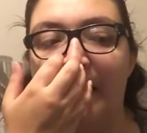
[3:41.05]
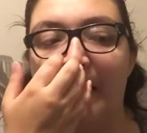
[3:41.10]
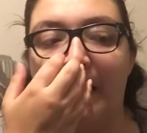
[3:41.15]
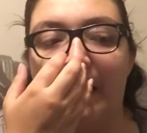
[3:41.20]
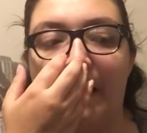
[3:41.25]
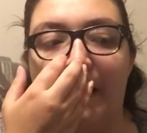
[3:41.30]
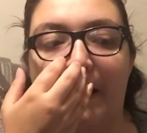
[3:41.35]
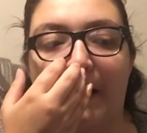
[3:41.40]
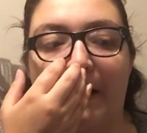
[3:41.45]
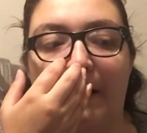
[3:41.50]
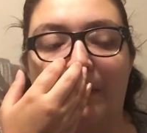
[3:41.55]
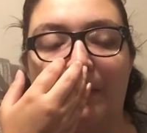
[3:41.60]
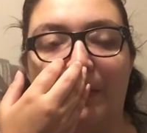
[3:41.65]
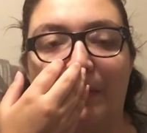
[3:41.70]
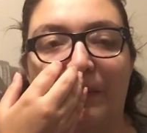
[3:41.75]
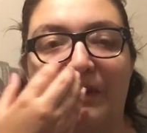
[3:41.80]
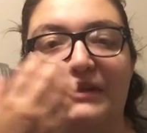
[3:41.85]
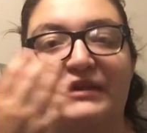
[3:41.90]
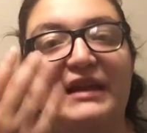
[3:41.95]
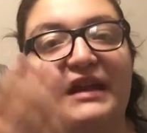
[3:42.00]

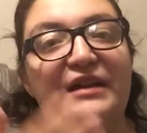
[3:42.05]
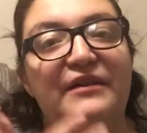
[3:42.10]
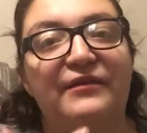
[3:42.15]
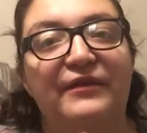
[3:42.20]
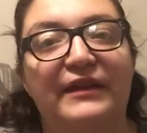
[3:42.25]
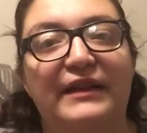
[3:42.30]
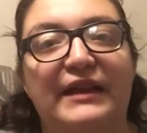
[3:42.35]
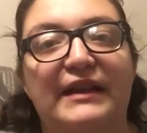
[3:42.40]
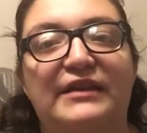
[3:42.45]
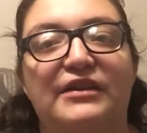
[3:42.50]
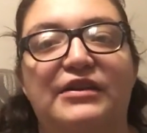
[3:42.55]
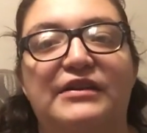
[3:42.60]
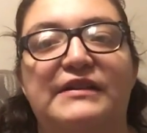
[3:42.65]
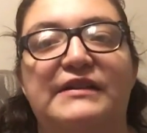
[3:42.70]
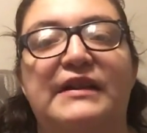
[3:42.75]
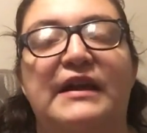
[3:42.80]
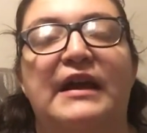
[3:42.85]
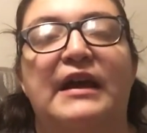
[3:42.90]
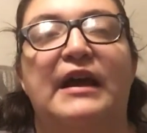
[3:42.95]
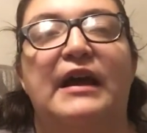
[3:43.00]
But thankfully there's
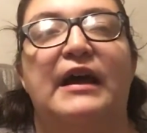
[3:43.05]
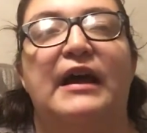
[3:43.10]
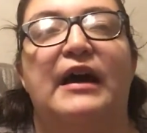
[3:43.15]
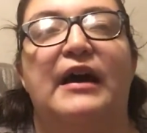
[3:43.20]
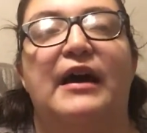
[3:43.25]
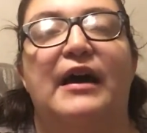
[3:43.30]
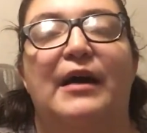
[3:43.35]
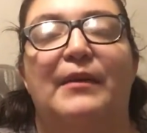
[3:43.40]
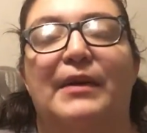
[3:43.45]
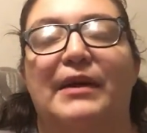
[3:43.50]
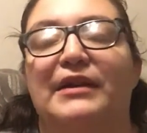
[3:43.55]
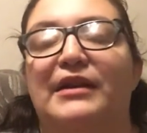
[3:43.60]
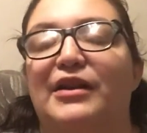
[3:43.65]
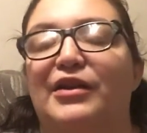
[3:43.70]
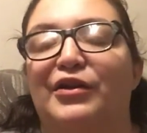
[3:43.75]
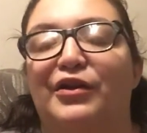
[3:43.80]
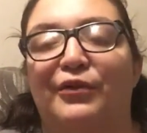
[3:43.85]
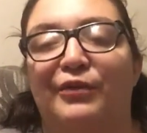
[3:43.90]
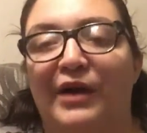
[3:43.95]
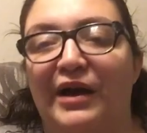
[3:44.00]
a lot of
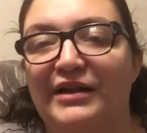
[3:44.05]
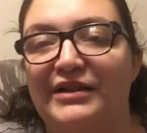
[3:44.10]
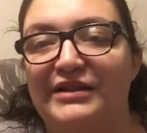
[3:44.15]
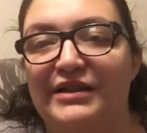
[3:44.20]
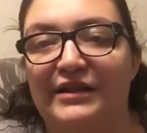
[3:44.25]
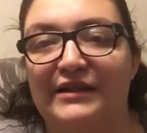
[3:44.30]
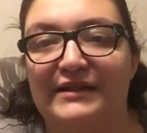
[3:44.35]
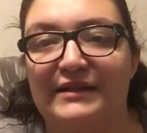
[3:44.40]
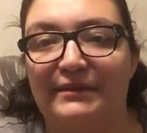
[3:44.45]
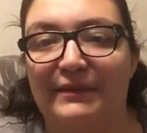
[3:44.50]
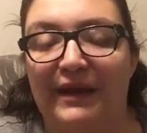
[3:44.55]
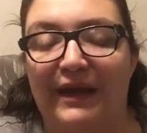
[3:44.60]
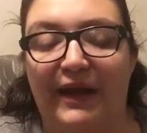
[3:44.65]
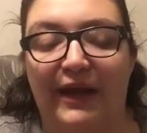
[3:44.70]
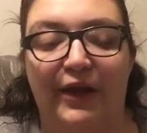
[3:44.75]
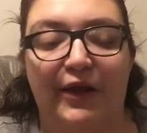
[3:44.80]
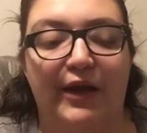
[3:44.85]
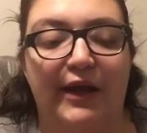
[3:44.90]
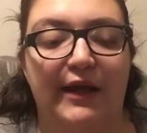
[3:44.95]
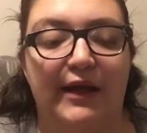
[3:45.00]
garage sales in my
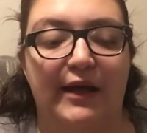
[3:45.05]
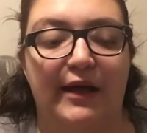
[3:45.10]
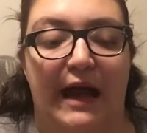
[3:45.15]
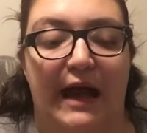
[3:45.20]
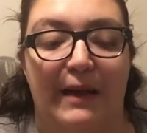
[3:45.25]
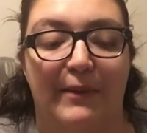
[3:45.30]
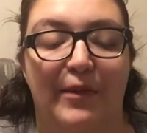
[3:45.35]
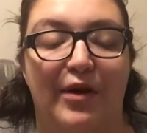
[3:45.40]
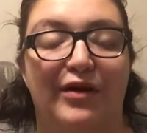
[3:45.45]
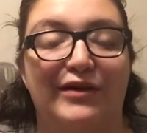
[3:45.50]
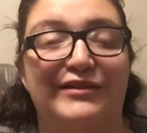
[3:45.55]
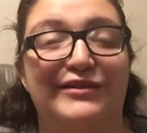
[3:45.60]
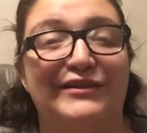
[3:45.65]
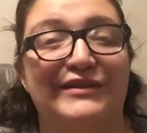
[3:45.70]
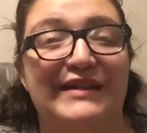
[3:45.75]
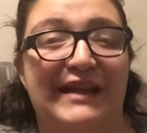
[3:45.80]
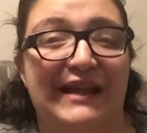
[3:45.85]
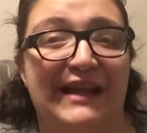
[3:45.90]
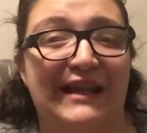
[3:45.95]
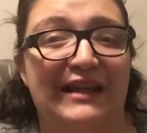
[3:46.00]
area. I'm also
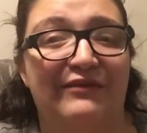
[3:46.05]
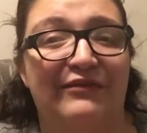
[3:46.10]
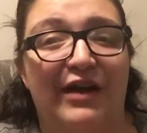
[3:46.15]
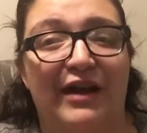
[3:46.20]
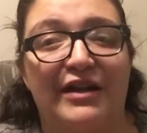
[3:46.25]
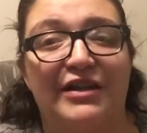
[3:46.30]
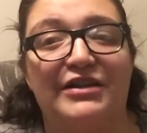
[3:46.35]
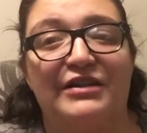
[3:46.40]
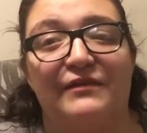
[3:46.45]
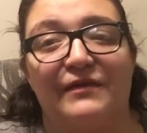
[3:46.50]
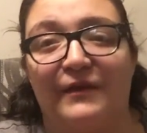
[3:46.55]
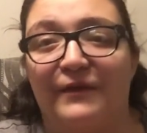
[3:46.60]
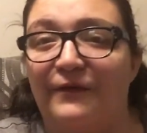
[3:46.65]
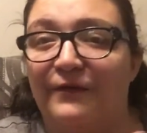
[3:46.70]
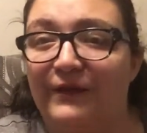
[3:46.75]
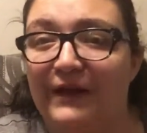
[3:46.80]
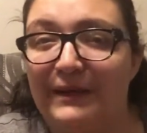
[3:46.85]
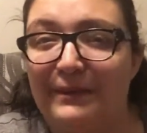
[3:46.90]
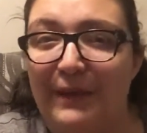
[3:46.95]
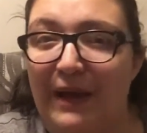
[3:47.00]
taking advantage of the
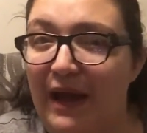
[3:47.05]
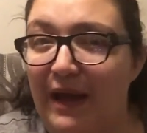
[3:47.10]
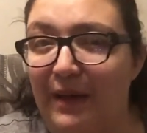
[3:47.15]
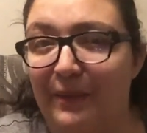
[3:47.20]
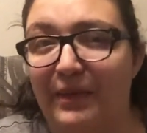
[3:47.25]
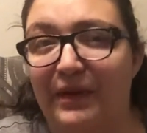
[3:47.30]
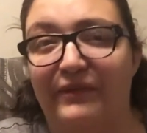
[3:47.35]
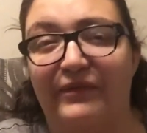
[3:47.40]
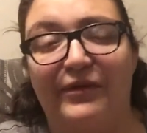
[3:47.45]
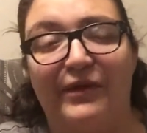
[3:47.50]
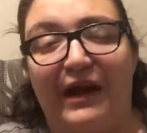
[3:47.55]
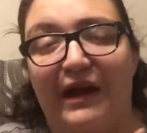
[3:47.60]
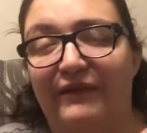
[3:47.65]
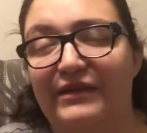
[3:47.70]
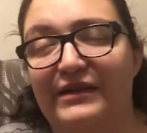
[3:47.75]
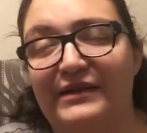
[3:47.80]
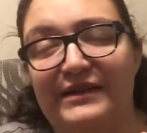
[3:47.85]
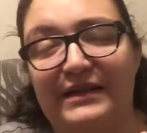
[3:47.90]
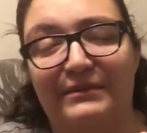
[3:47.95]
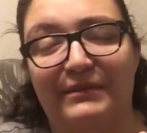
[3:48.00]
Flip app. If you
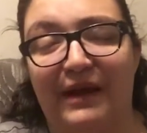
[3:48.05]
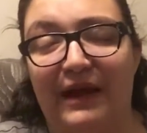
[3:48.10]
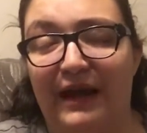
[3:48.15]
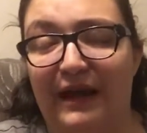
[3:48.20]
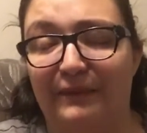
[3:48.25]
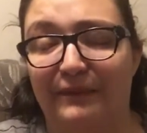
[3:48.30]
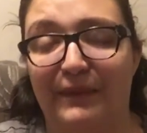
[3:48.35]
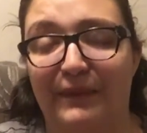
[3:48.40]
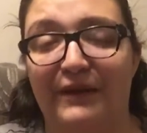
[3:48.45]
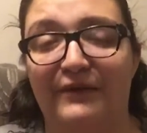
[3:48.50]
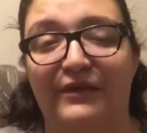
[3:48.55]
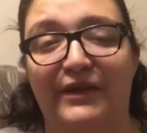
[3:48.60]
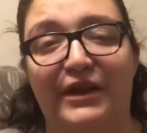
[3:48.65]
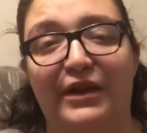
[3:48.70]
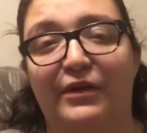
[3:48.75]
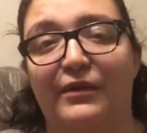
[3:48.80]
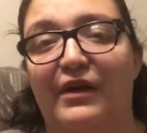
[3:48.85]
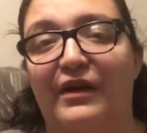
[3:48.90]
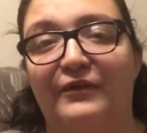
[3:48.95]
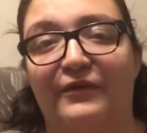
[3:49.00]
haven't seen my
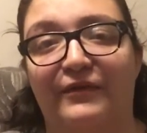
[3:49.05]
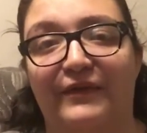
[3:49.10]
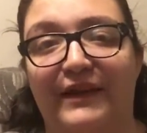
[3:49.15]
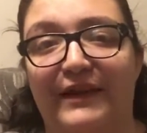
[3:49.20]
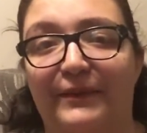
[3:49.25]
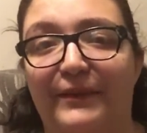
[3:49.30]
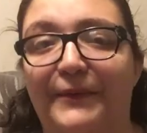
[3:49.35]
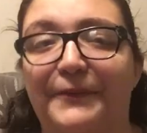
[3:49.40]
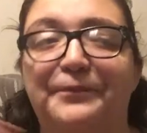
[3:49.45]
video on Flip,